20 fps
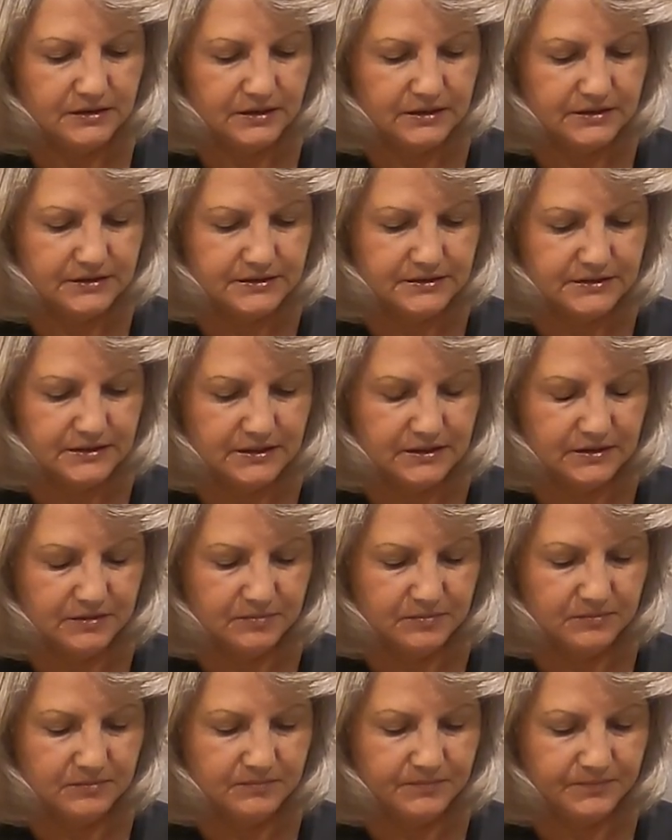a
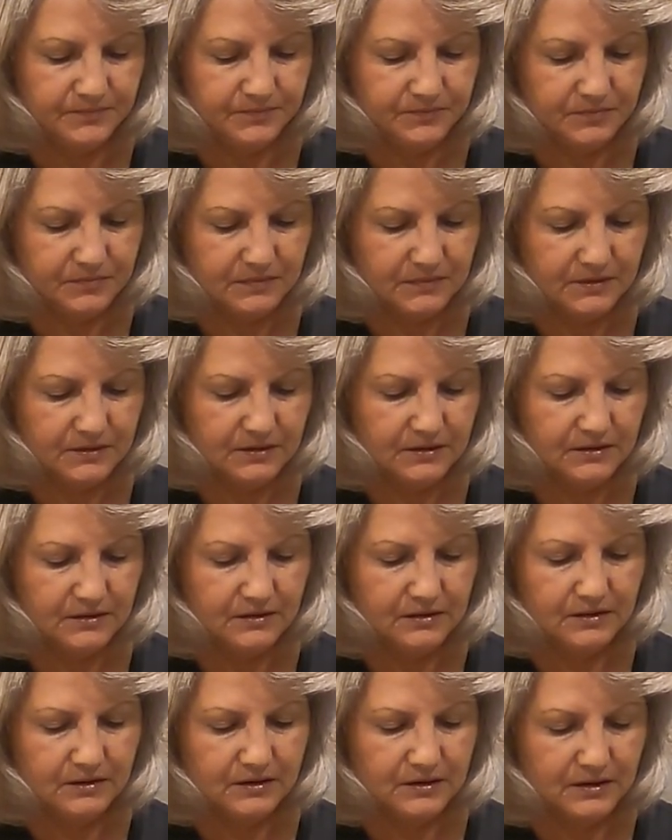seam
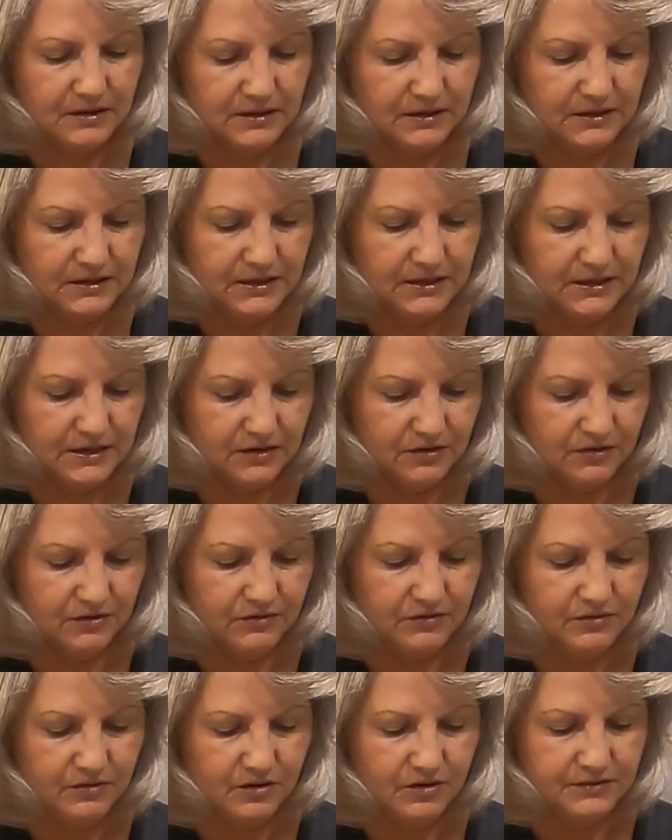
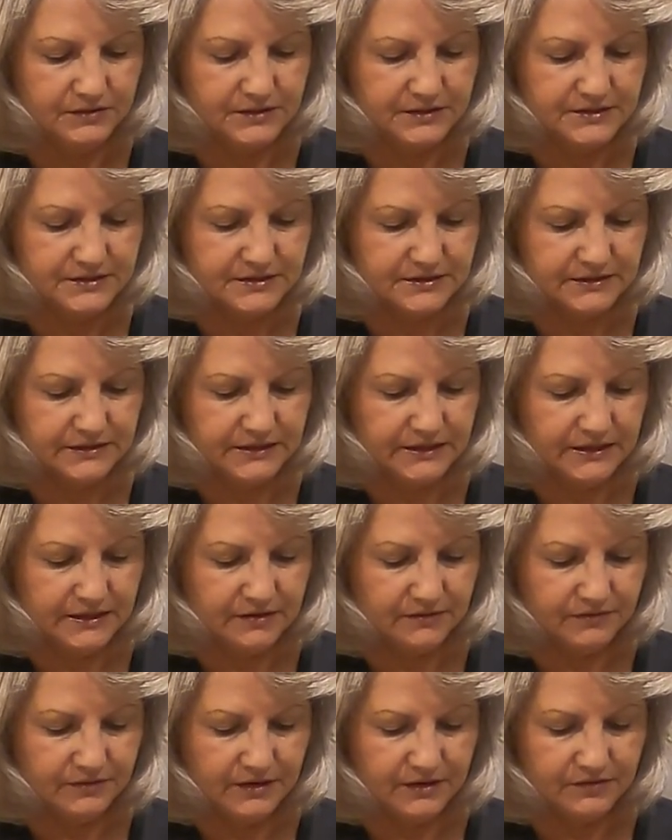here on the
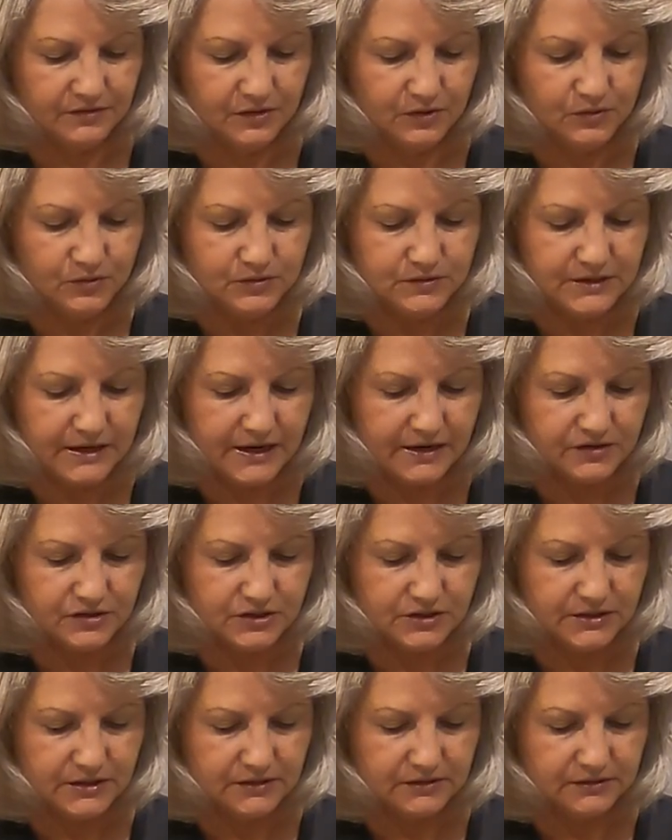sleeve, and those
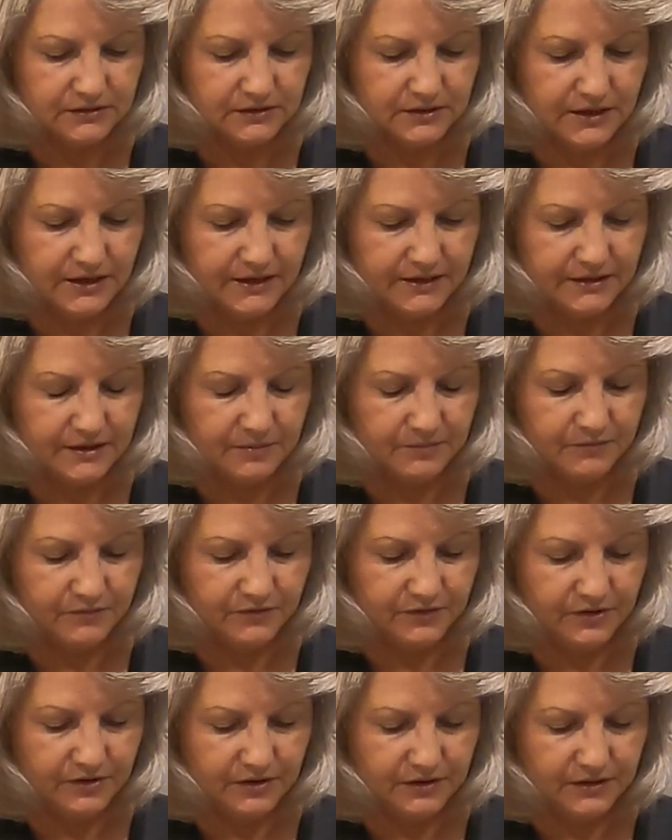actually line up
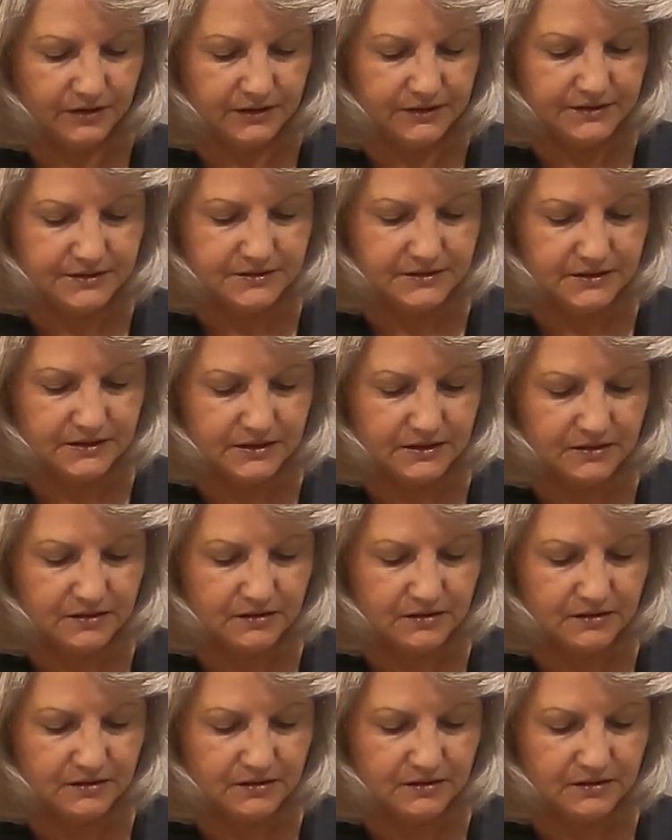very nicely.